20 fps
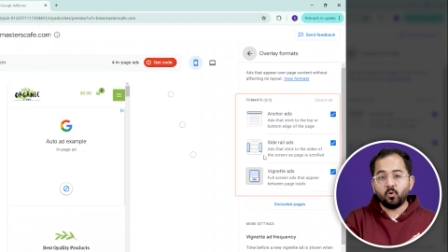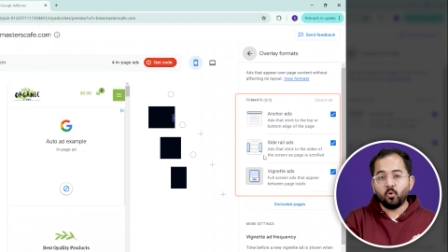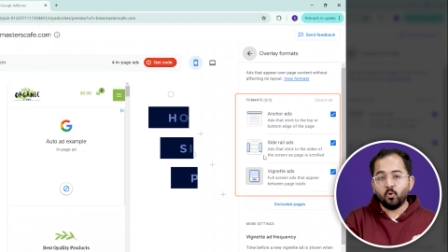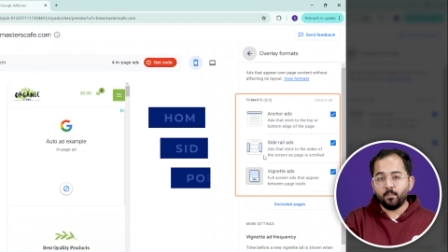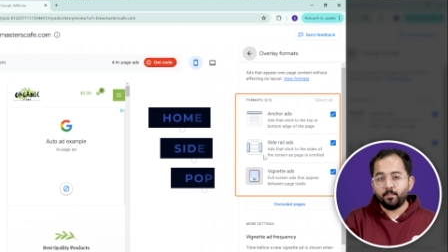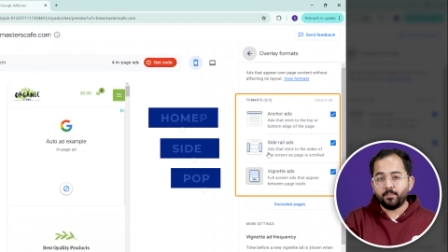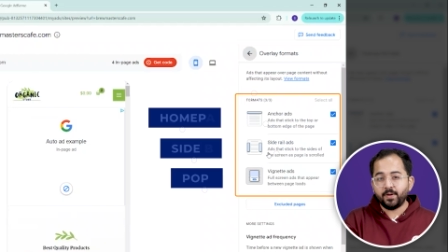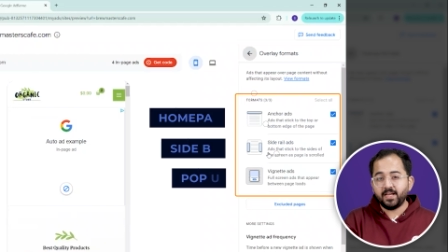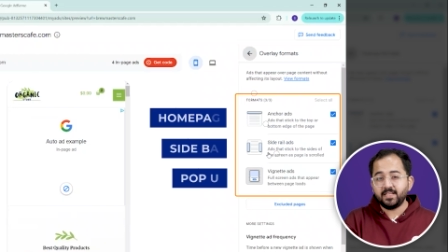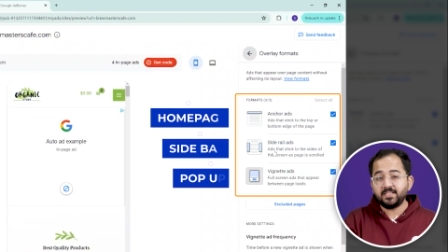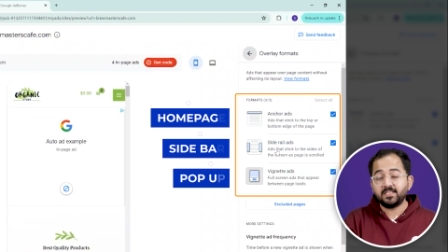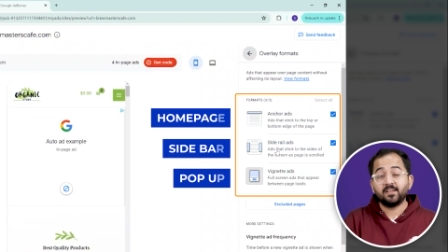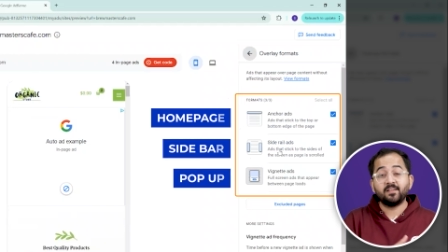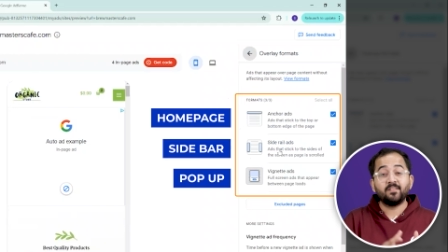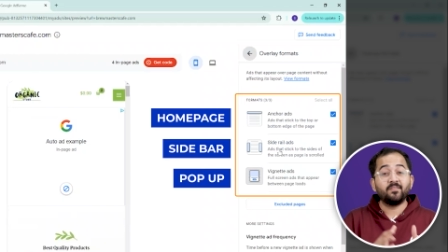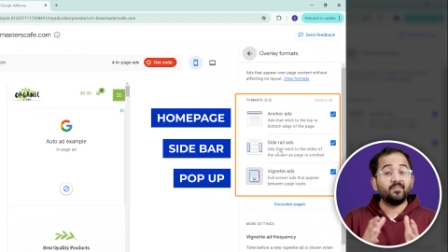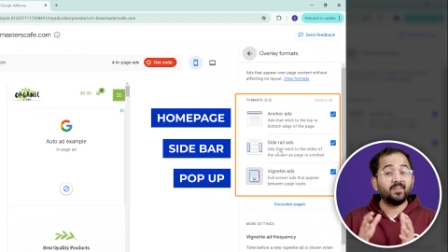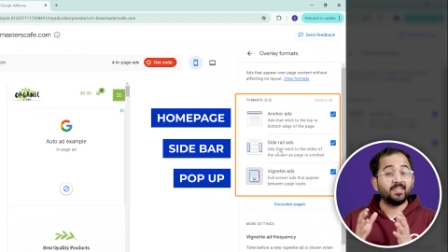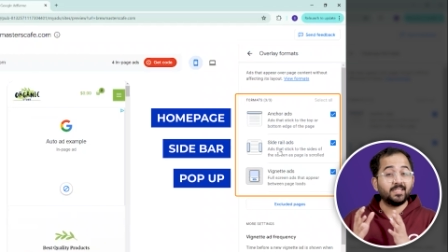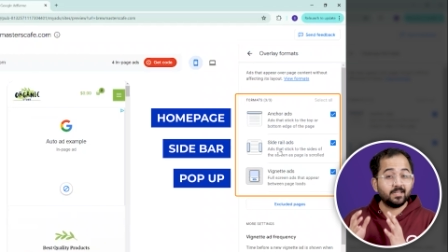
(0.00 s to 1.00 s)
your homepage,
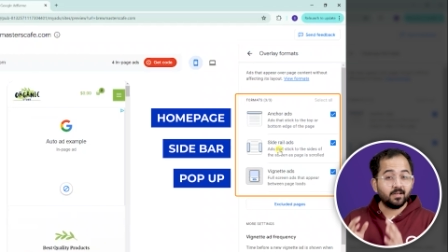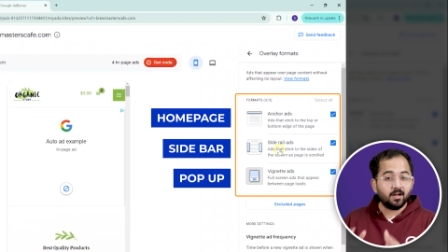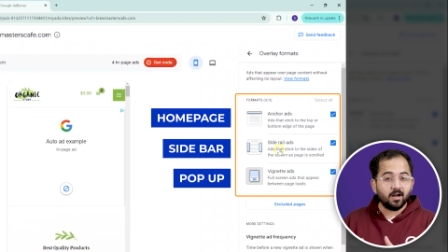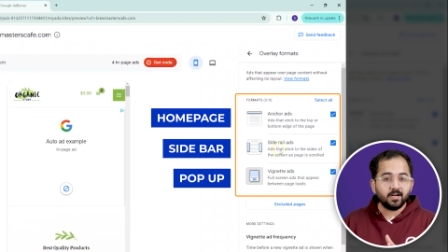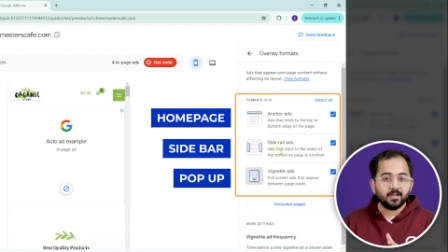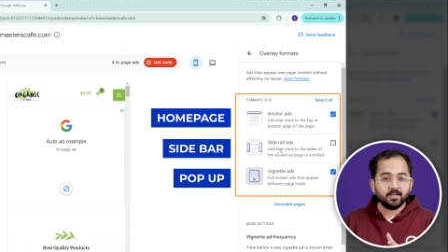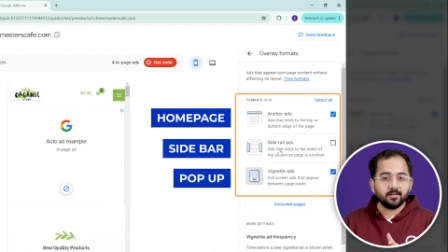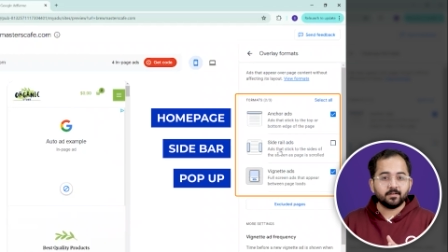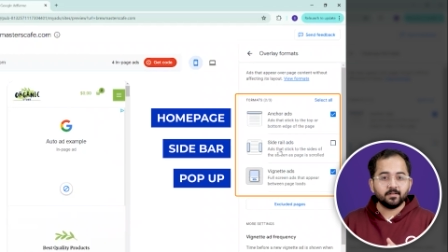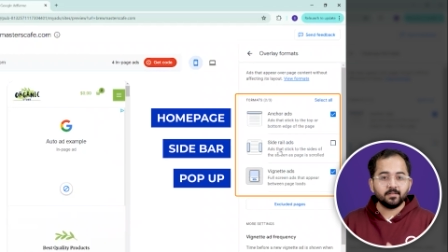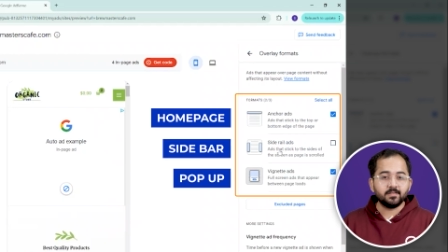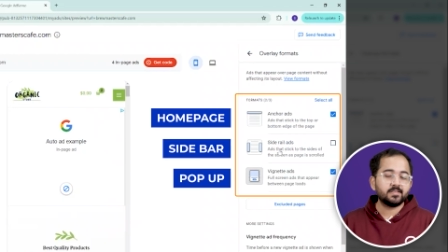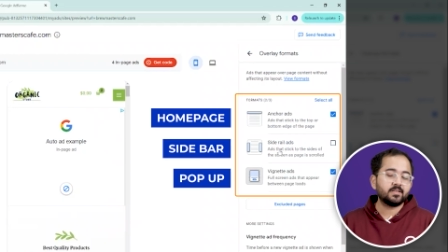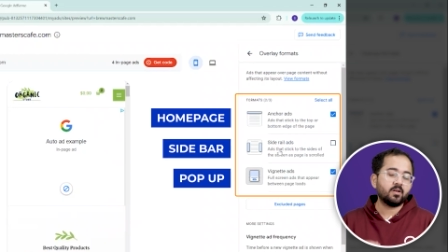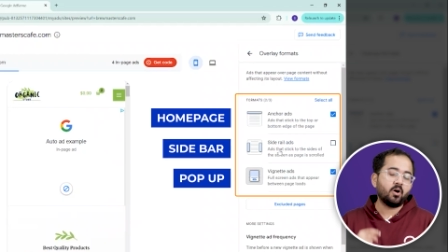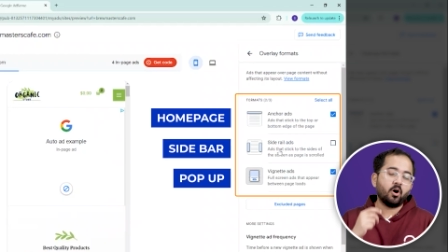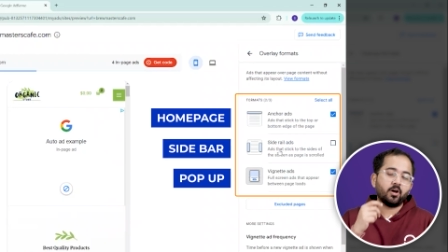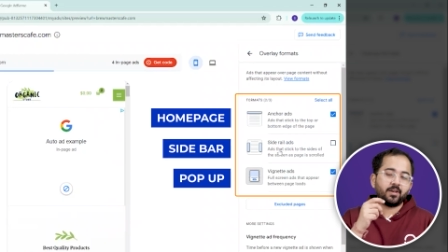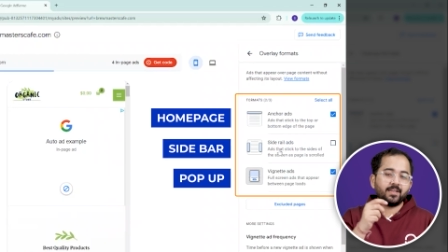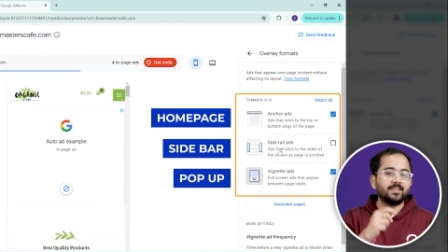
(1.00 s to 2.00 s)
within articles,
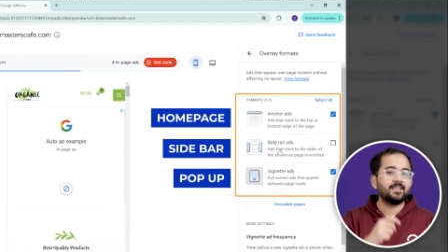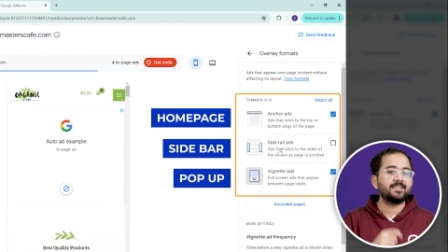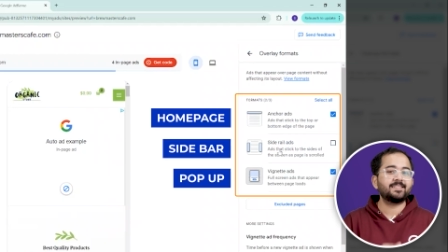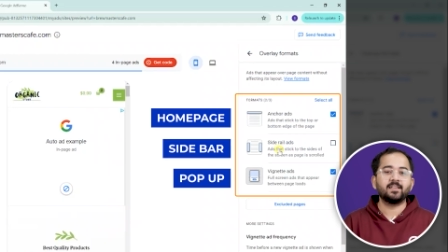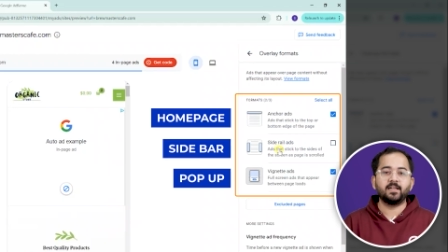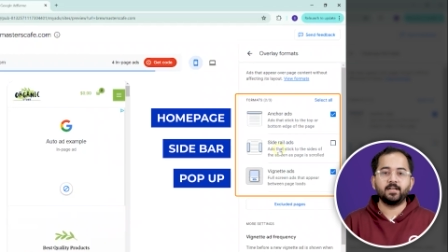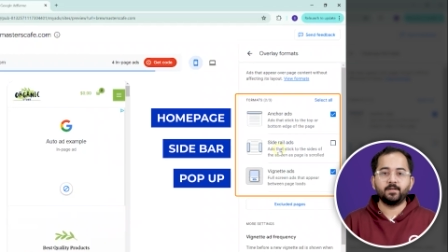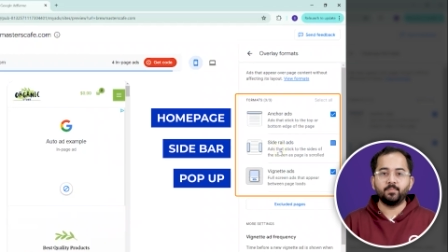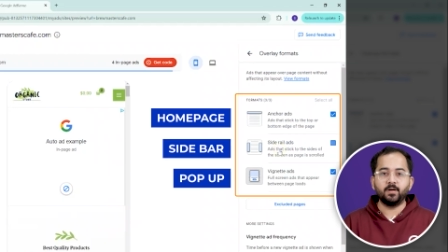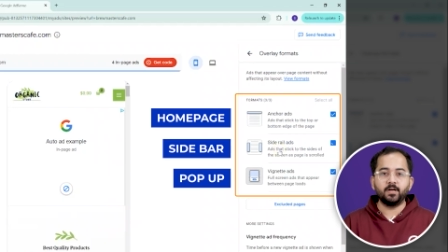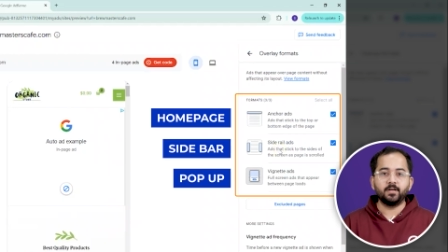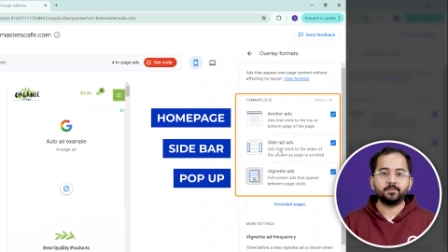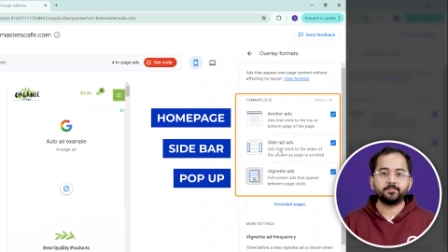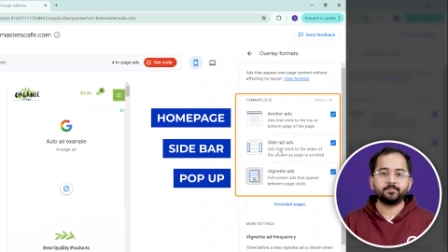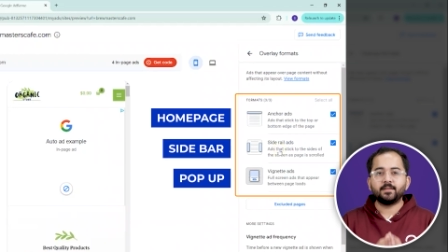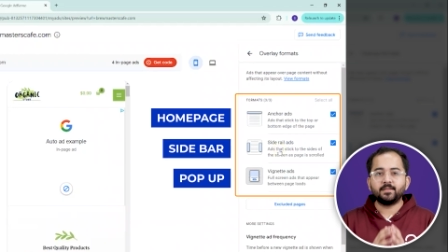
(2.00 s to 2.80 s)
or in the sidebar.